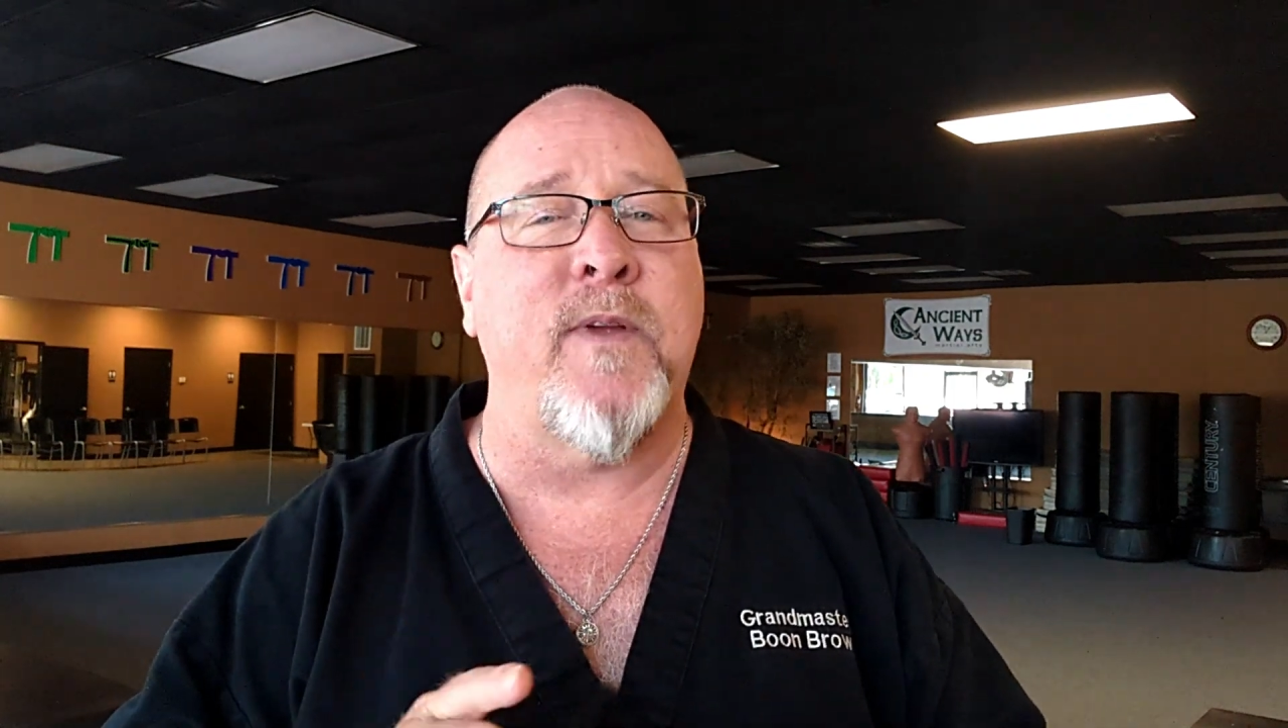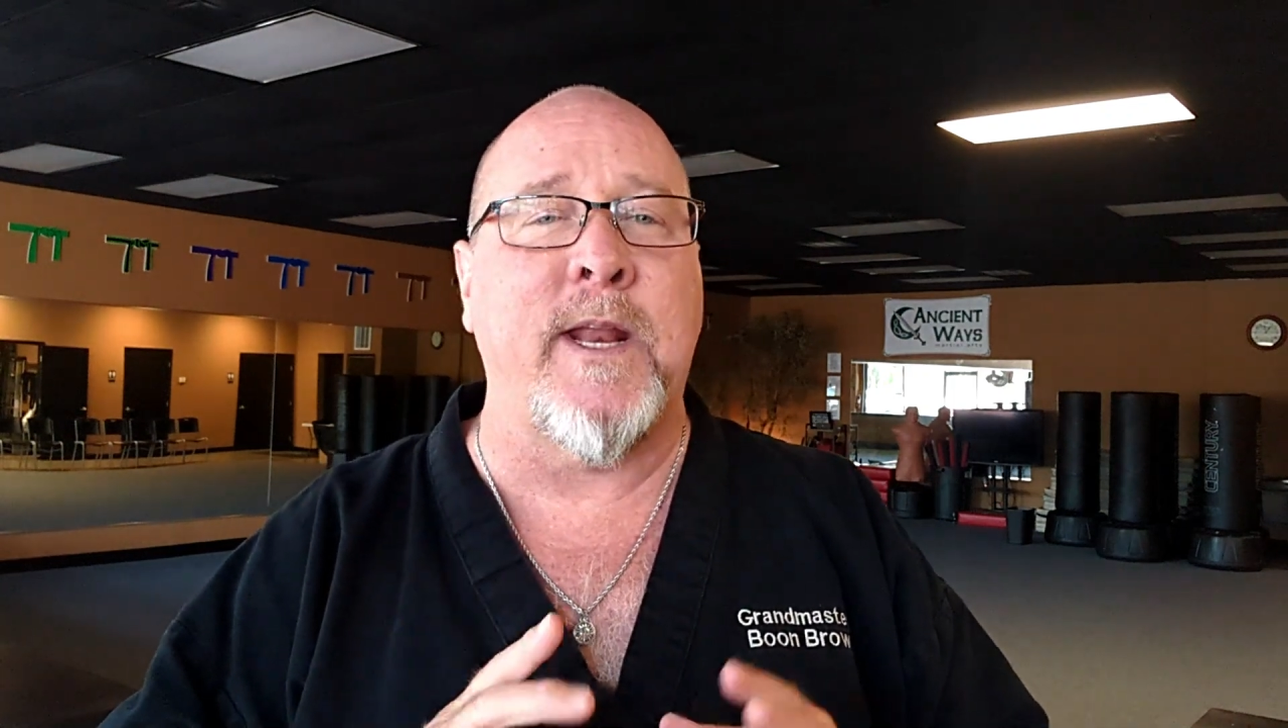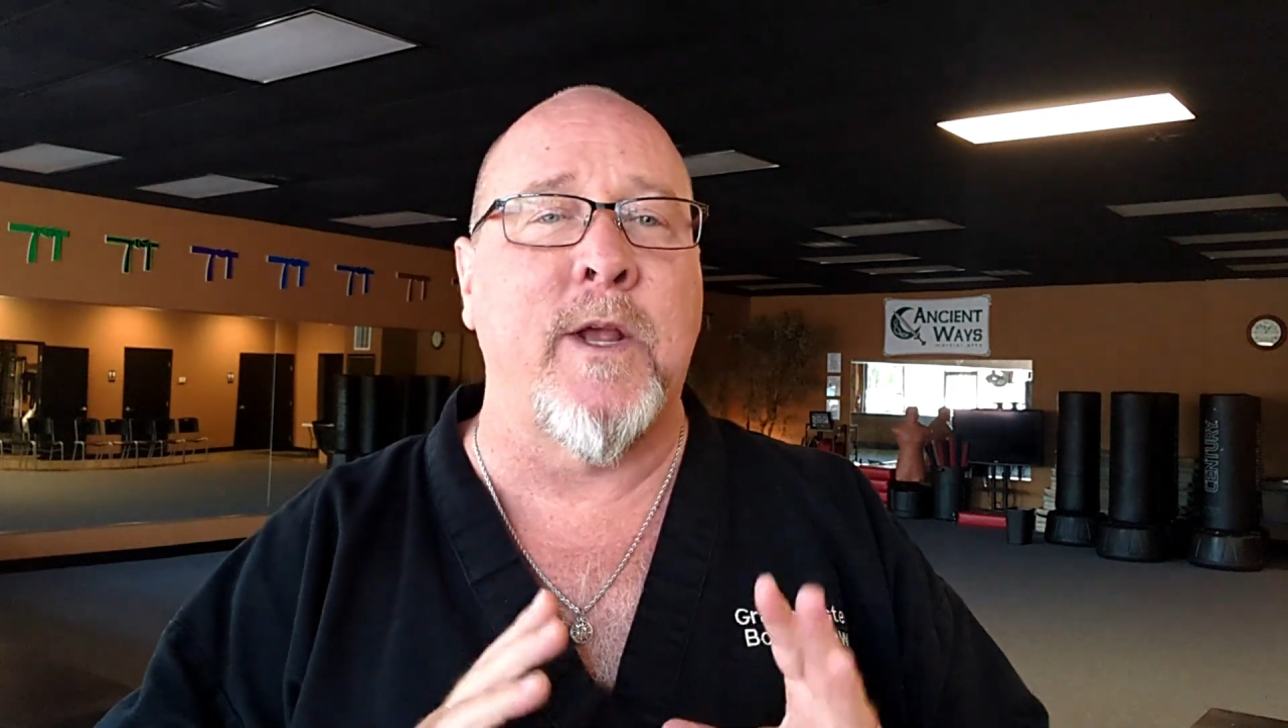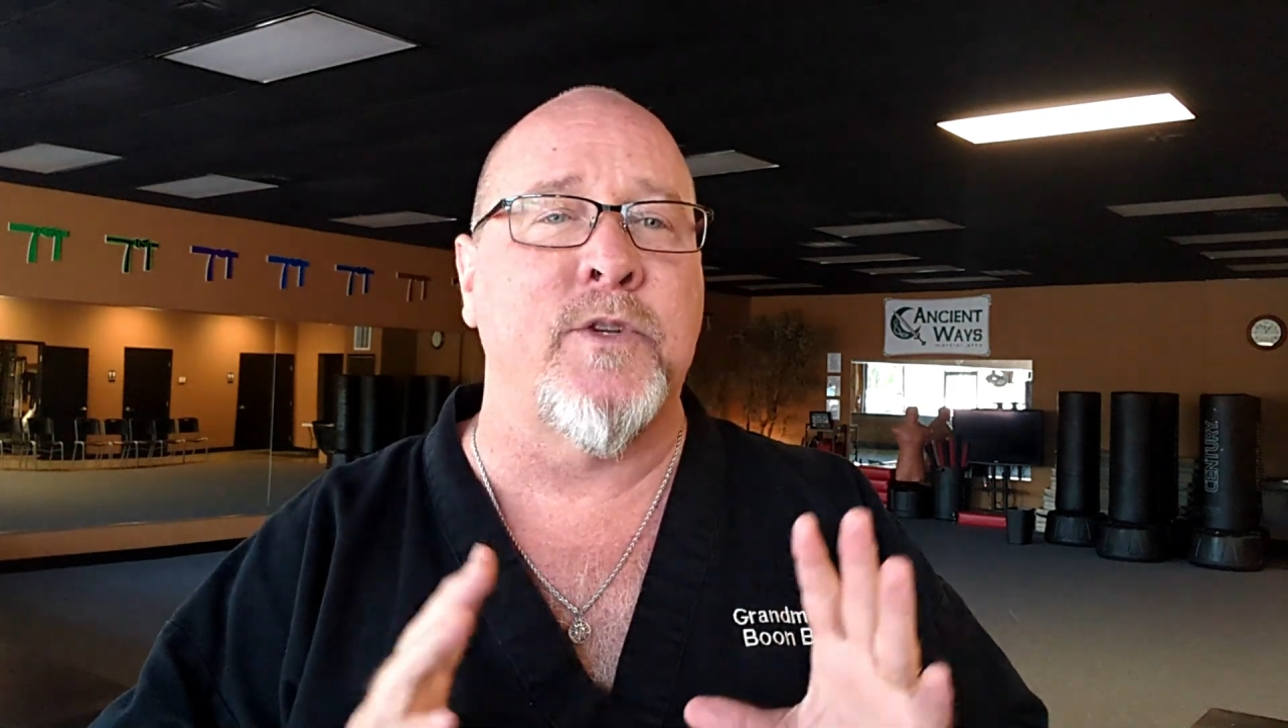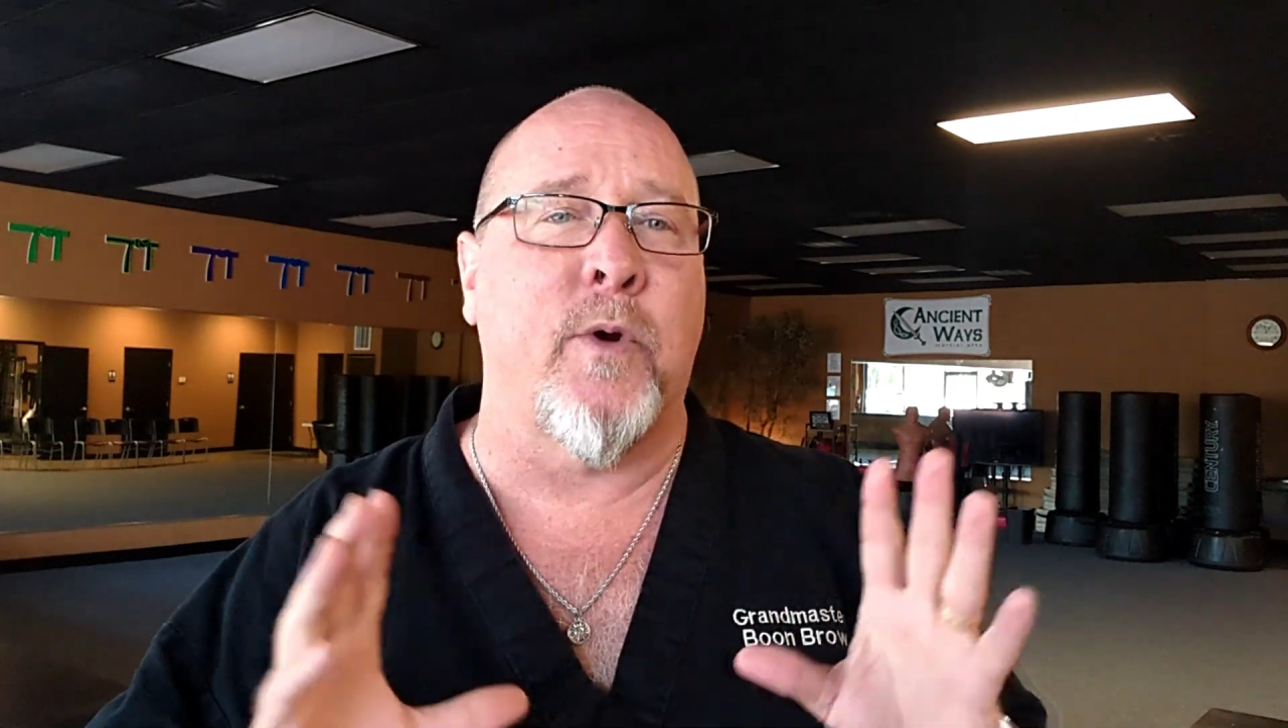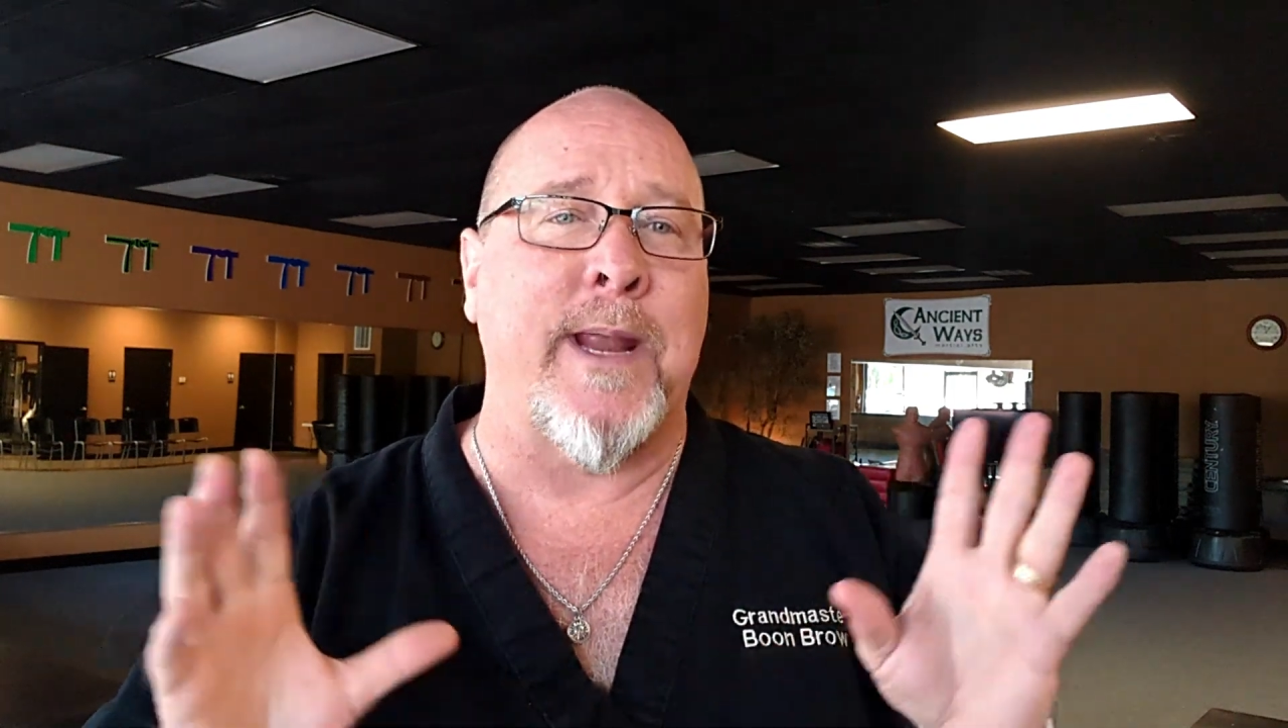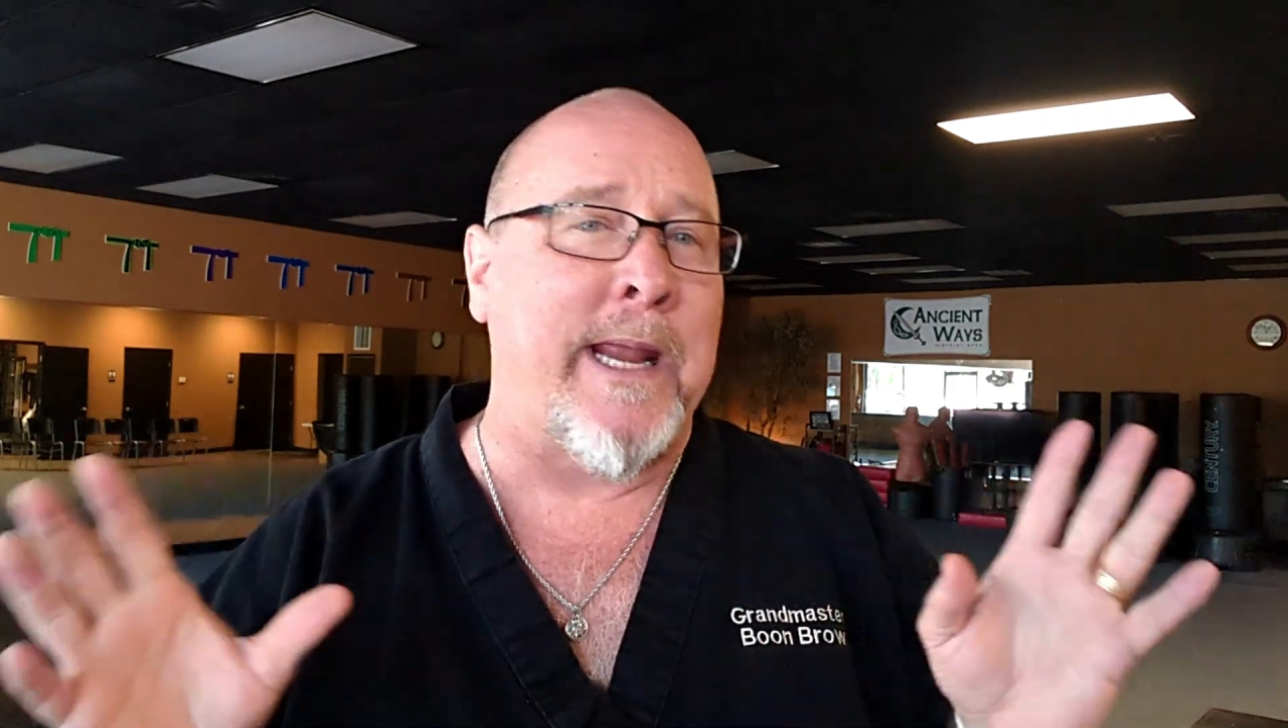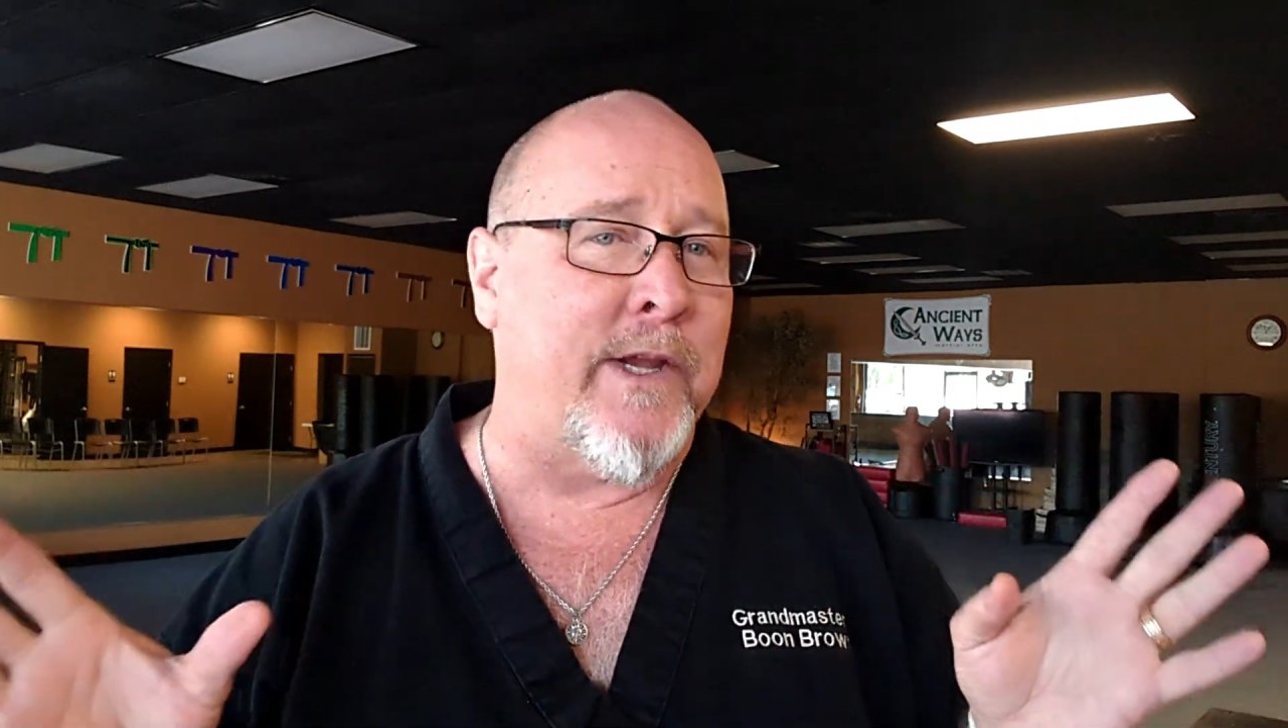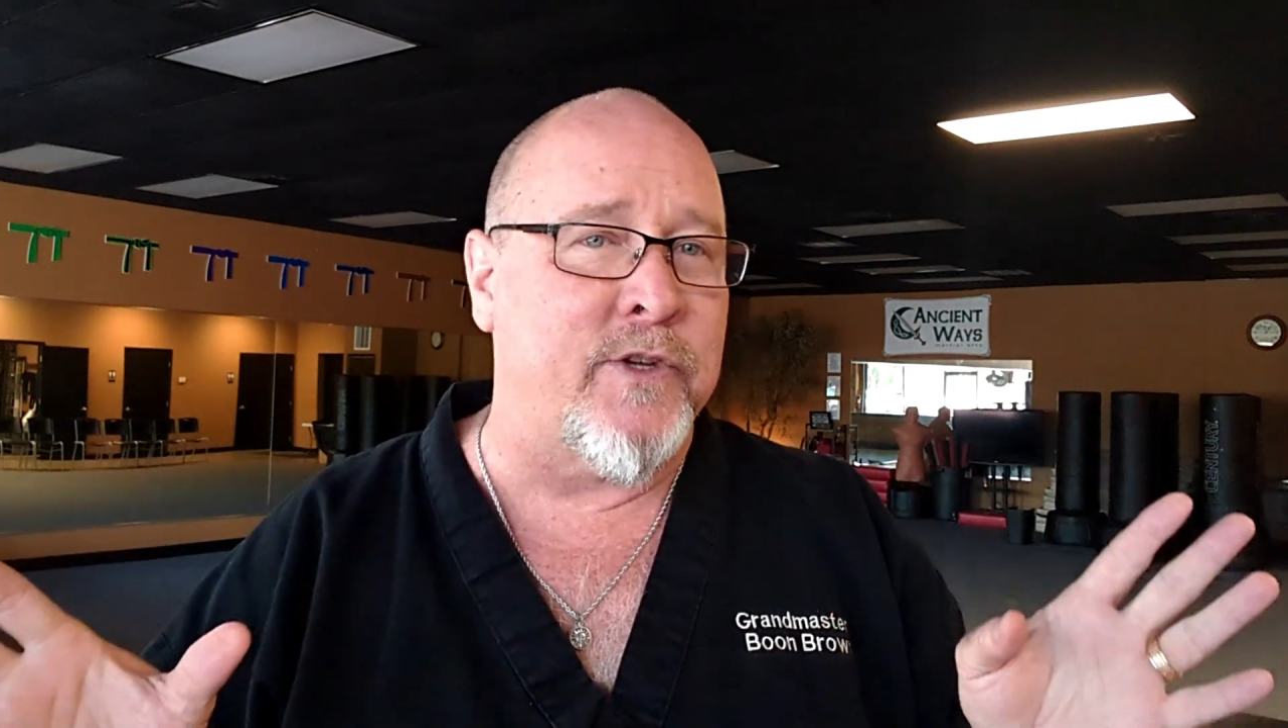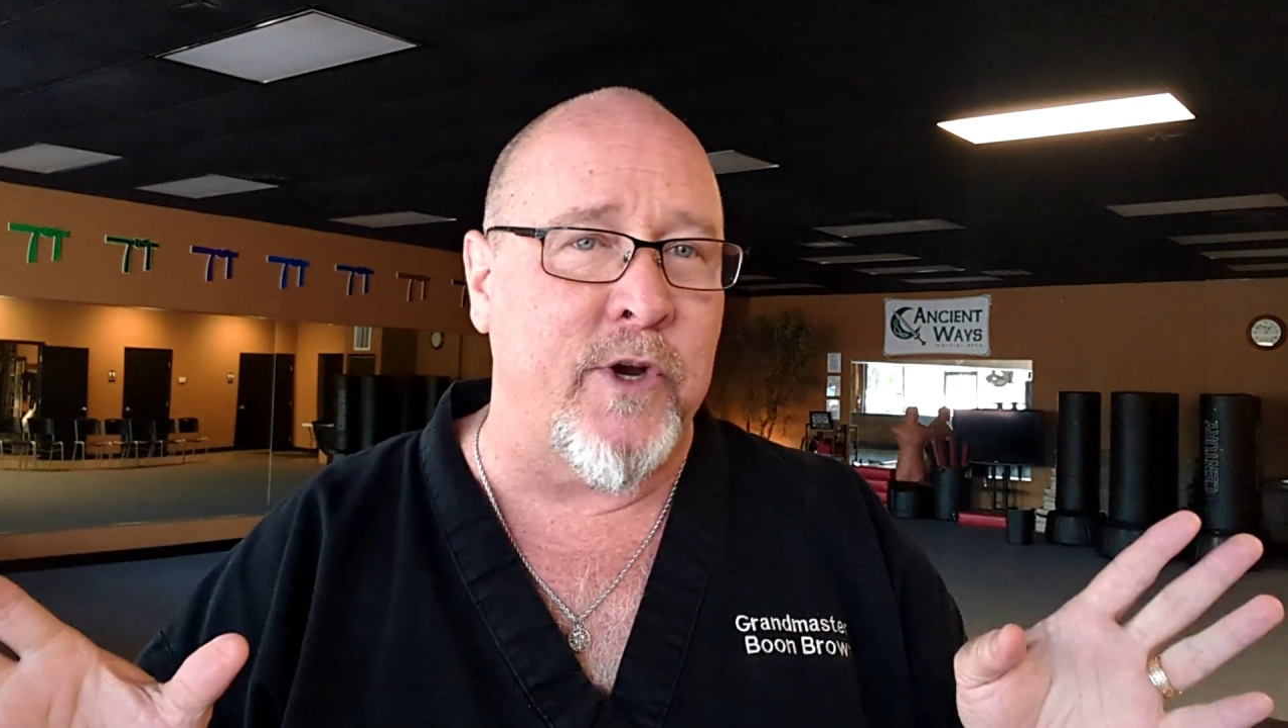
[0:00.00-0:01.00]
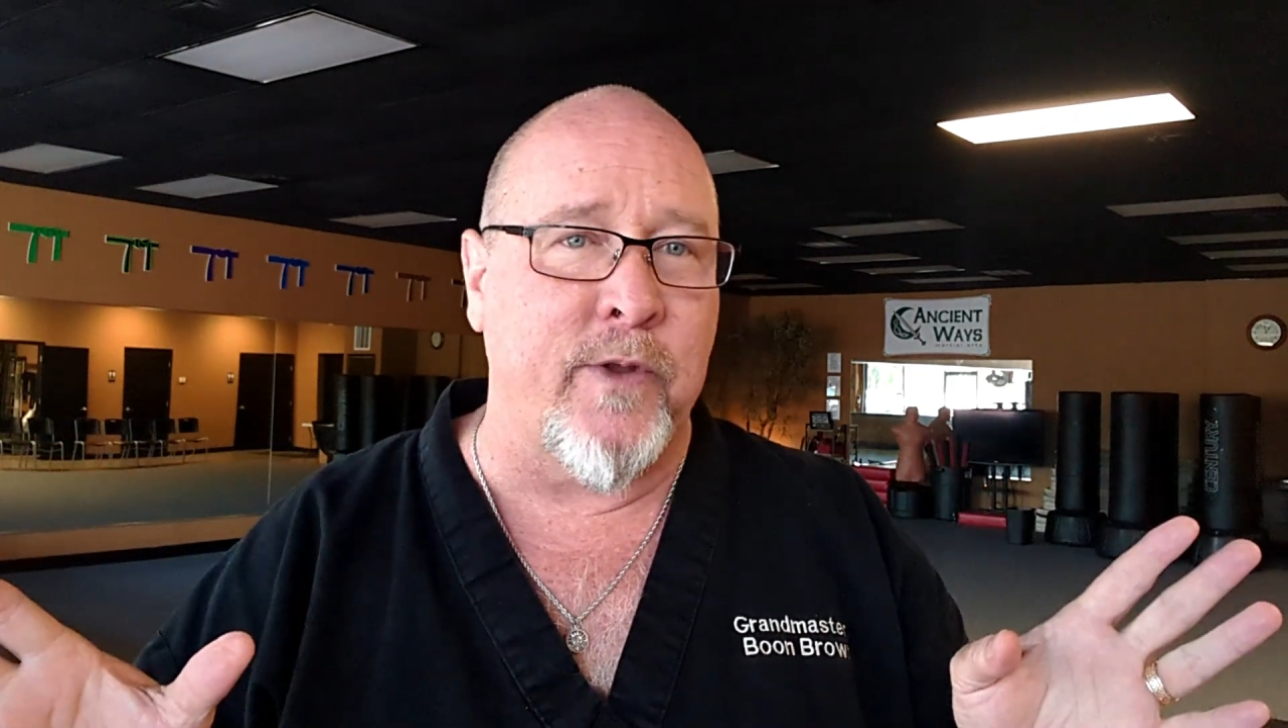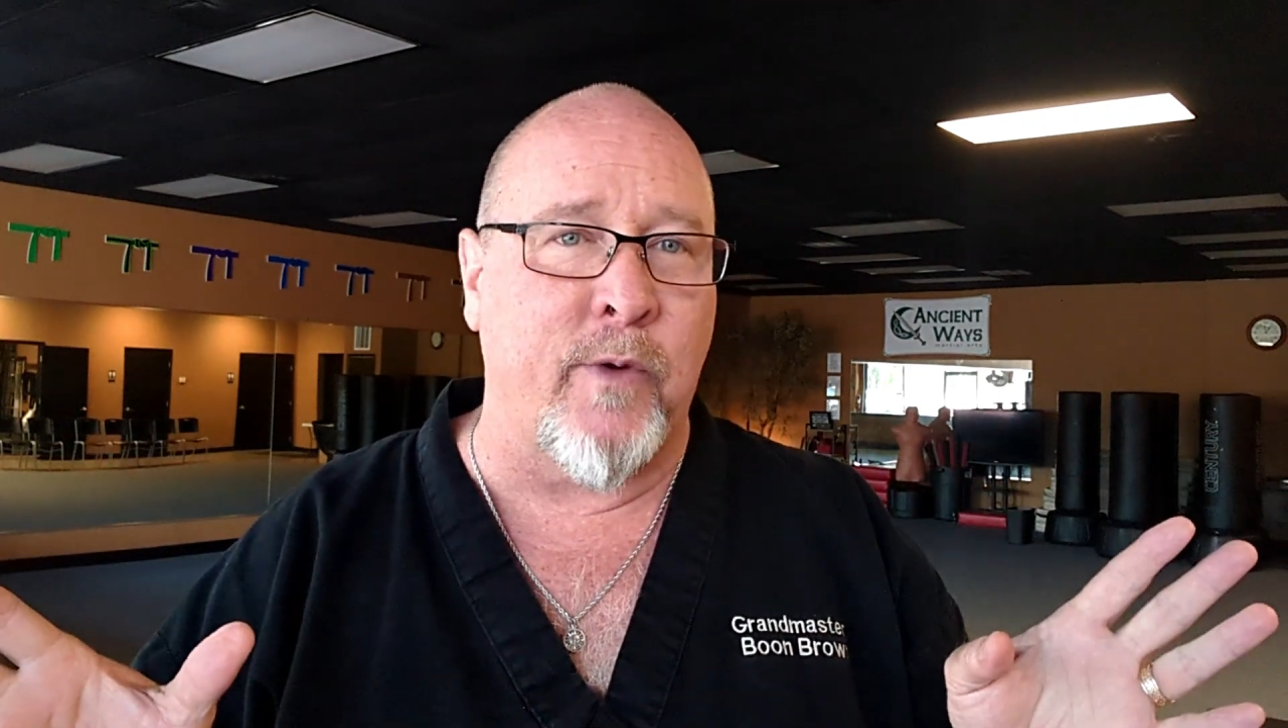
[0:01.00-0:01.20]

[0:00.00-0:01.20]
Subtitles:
videos are easier